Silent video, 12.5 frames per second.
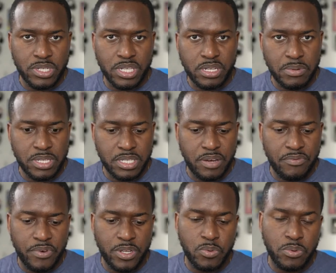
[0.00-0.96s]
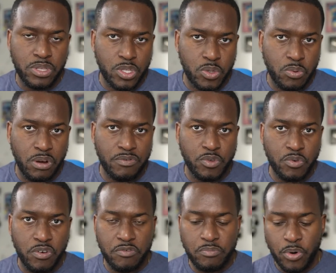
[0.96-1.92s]
is a little bit different with the 12 and
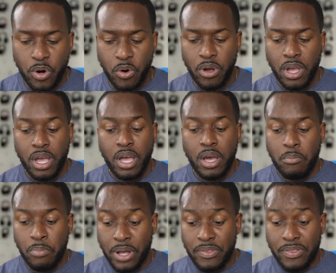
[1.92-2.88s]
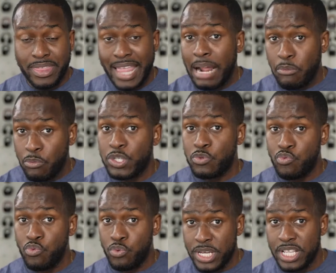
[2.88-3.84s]
12 Pro, but that was
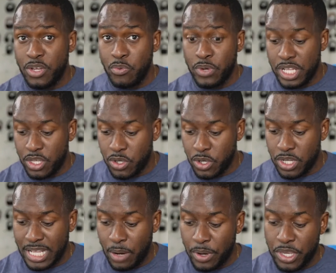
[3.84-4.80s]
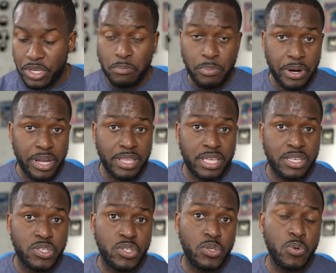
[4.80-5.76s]
really, really good. Now, when you compare
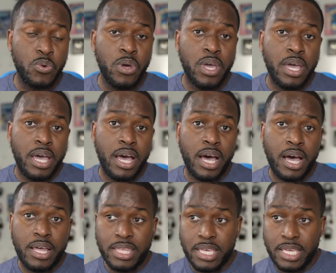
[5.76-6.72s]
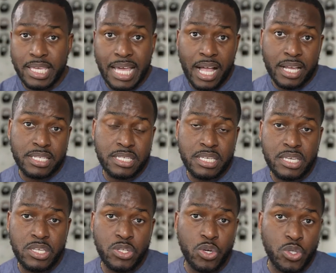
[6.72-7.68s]
this to uh, the
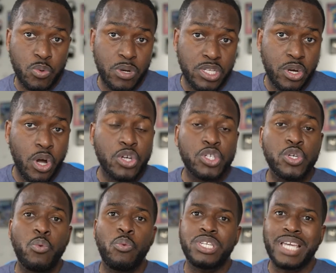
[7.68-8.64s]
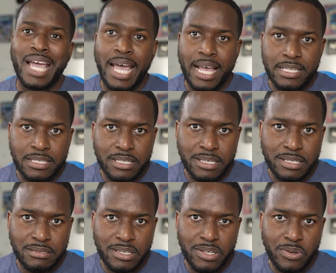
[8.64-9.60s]
Galaxy Note 20 Ultra, which has, uh,
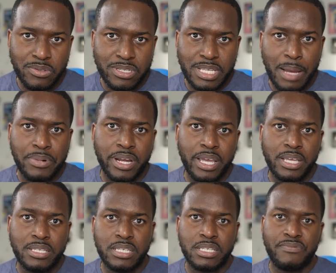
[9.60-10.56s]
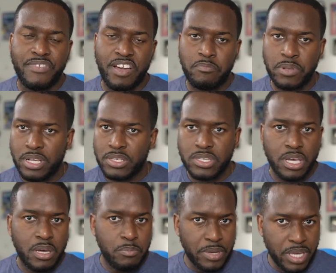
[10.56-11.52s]
you know, the Snapdragon 865 Plus
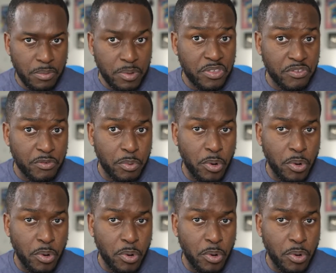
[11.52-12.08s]
behemoth of a